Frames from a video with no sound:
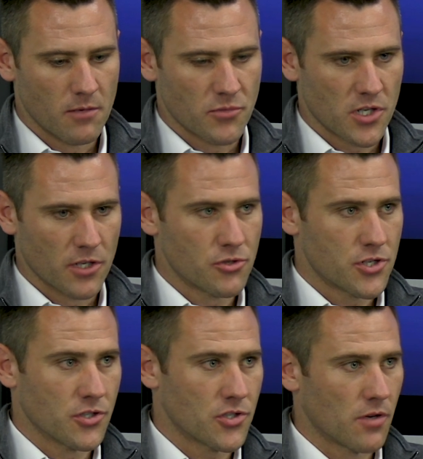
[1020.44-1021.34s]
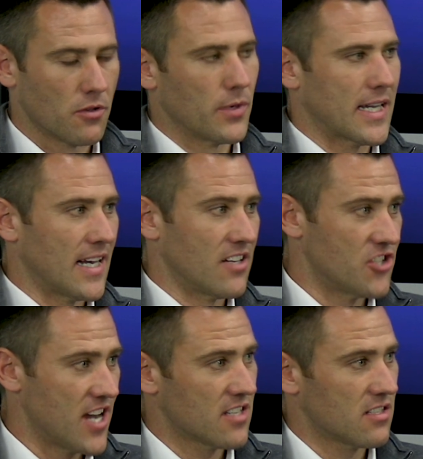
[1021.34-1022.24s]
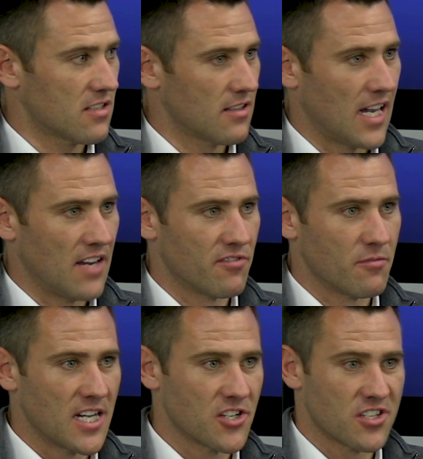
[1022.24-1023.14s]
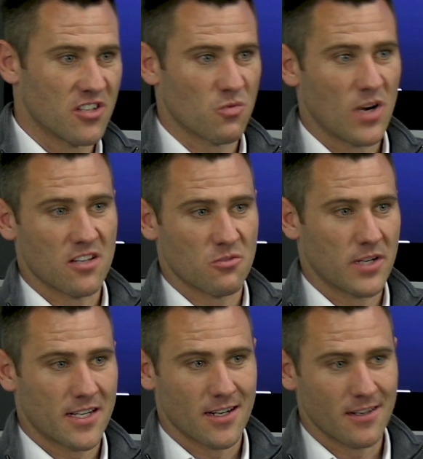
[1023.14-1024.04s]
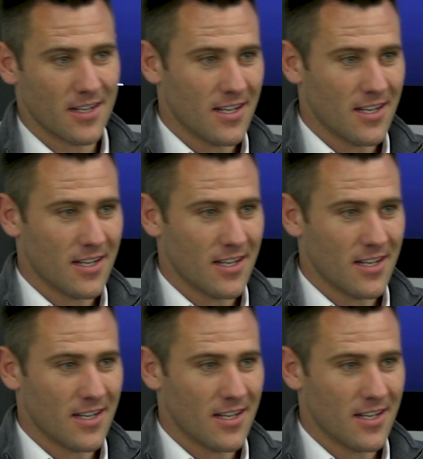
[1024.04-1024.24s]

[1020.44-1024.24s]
solutions, so that we can ingest that information, as well as we can,